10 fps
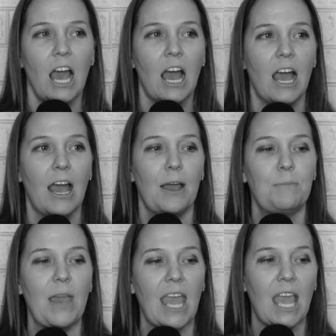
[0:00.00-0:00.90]

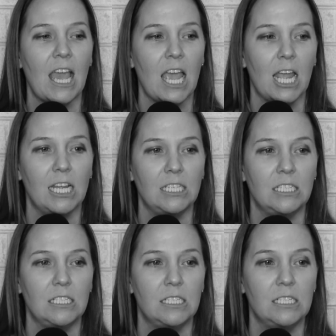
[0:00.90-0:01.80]

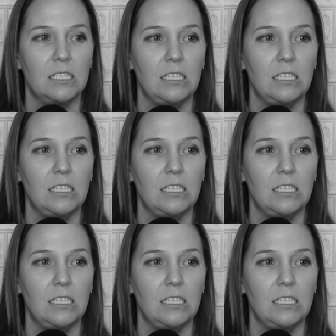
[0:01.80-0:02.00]
And